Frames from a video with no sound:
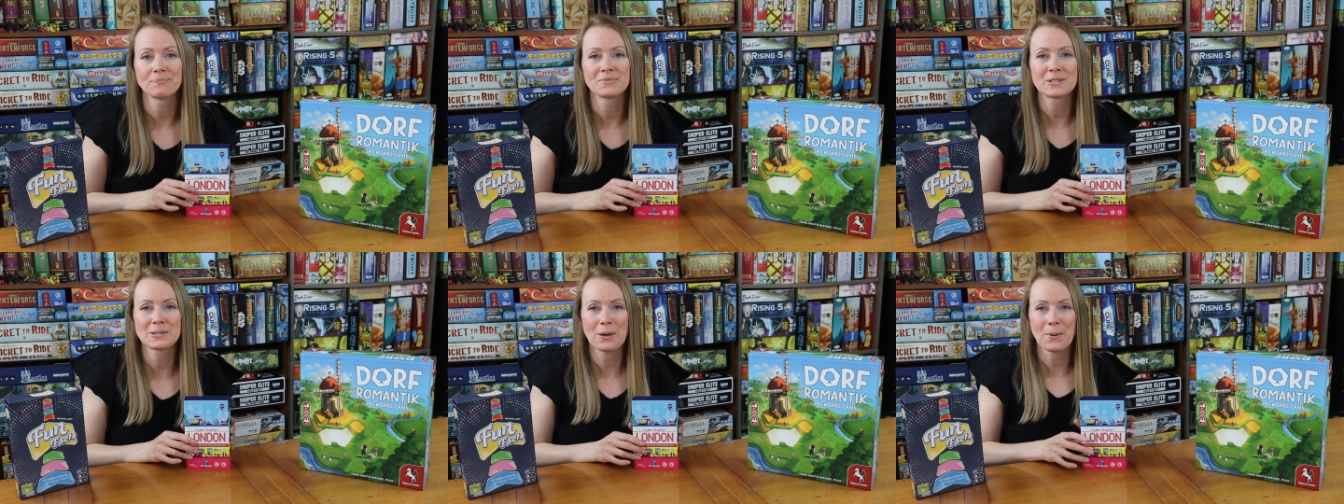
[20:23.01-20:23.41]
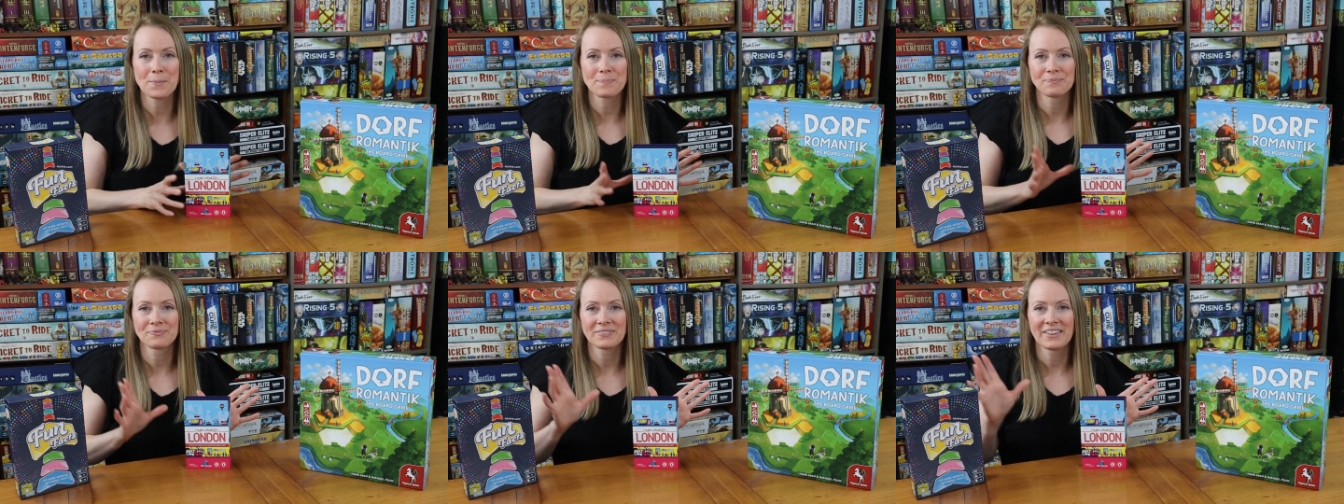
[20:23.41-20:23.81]
So
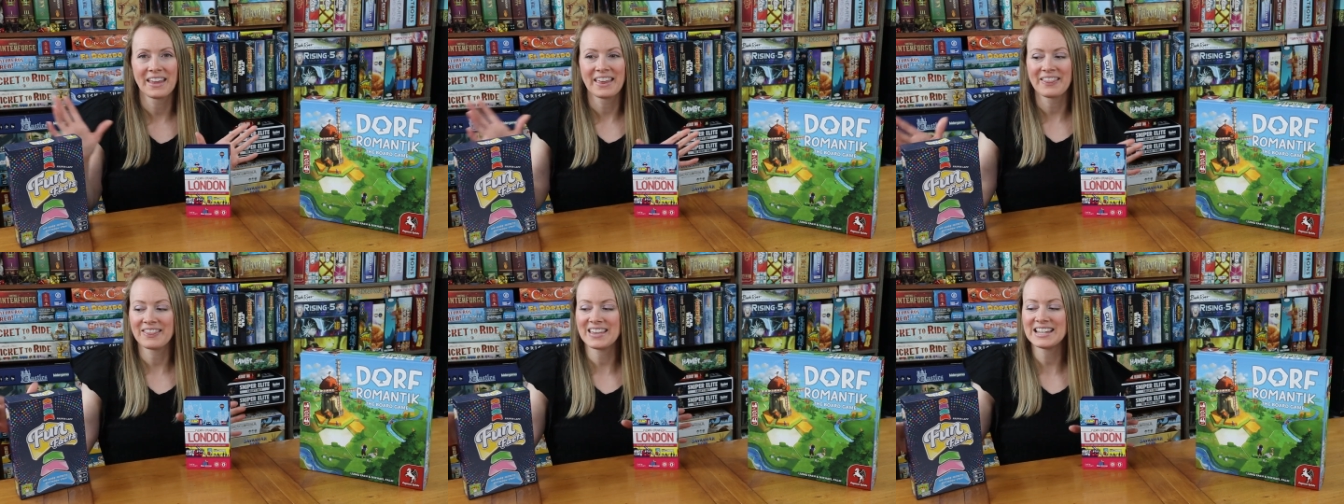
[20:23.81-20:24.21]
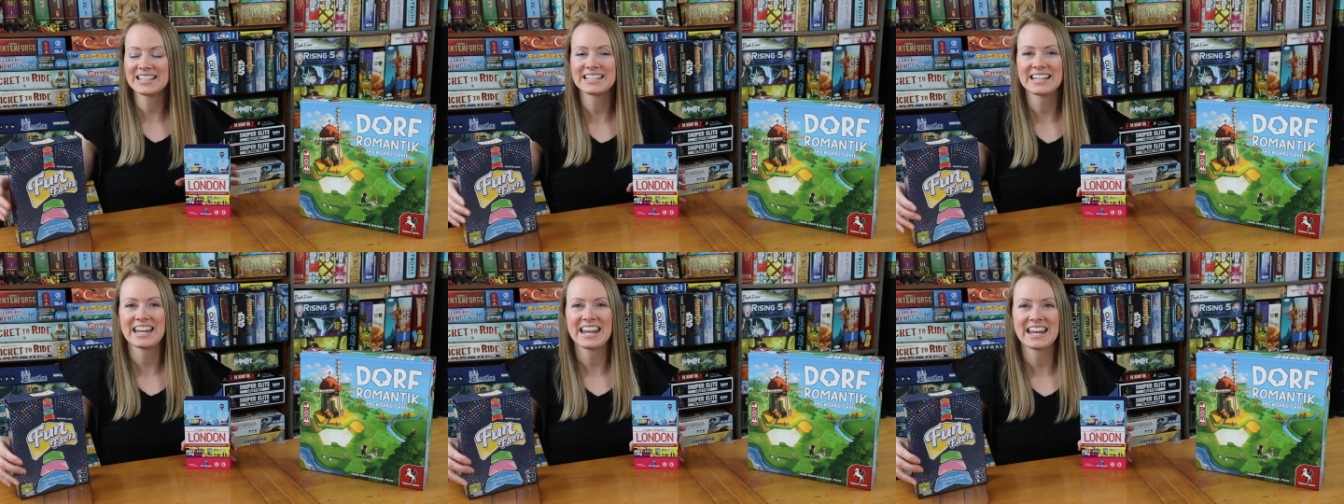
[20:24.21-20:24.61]

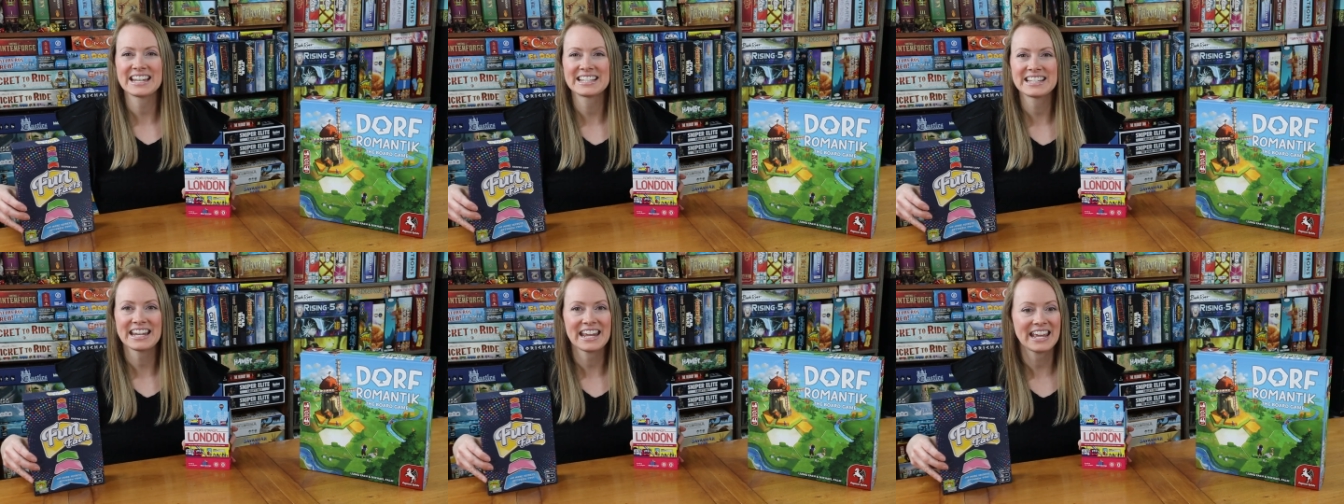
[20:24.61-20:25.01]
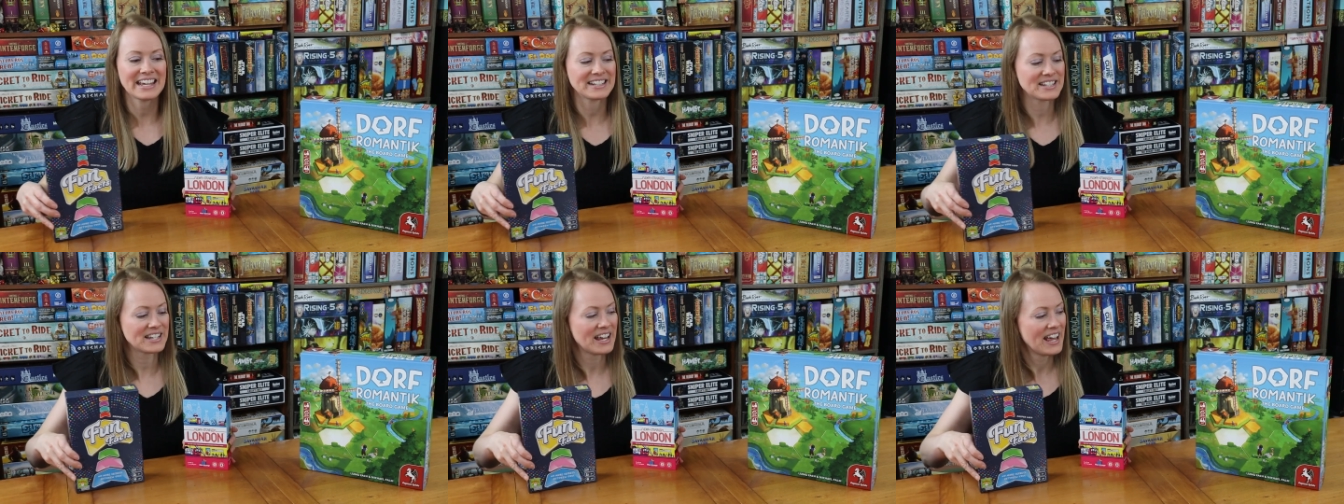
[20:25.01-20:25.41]
this is
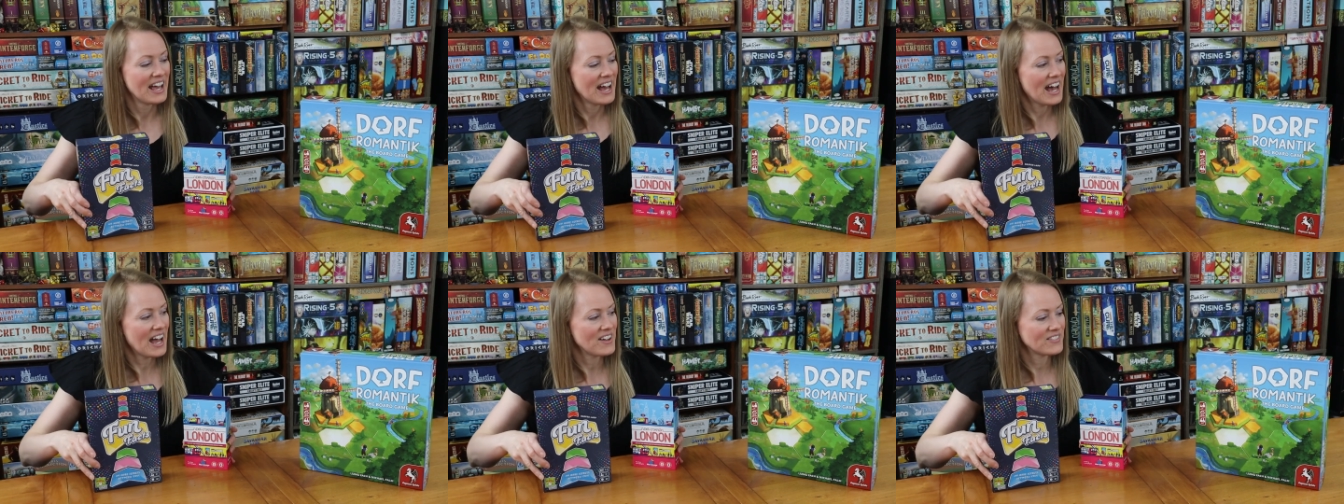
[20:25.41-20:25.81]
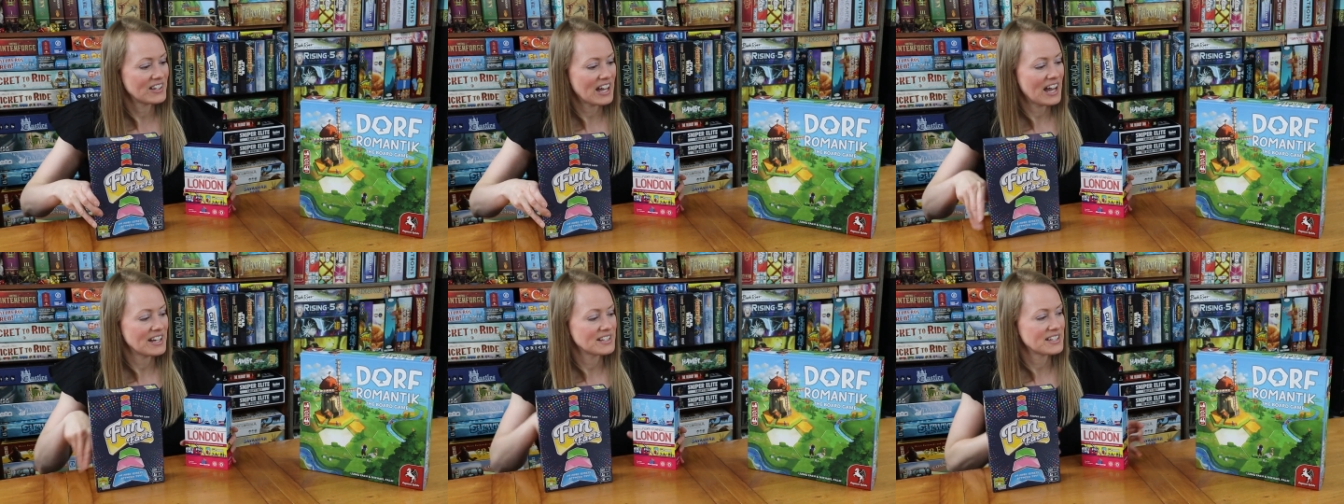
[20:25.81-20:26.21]
it. I've
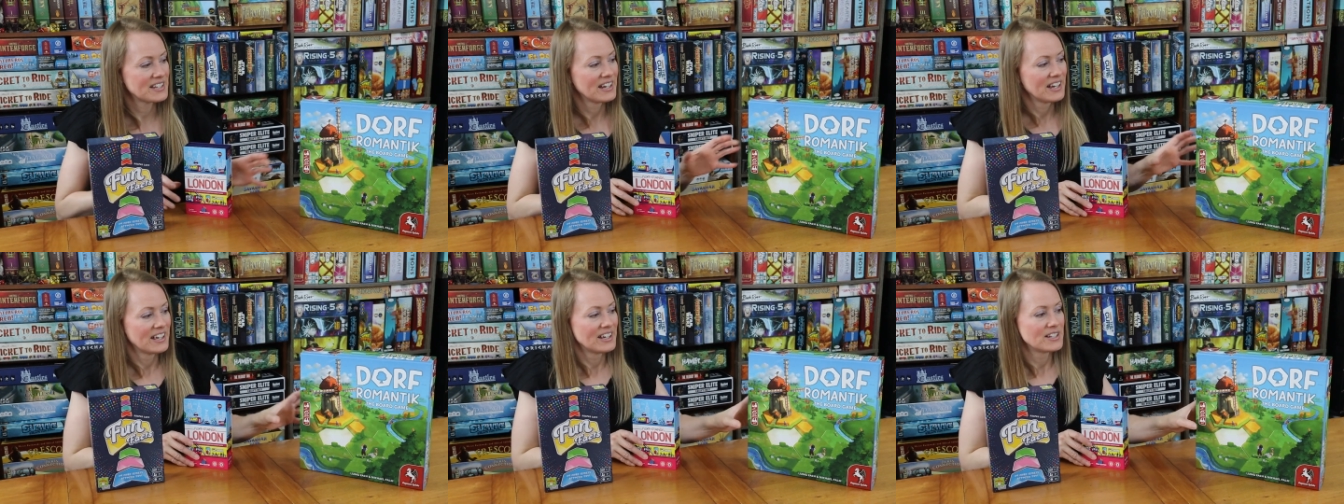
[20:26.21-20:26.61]
got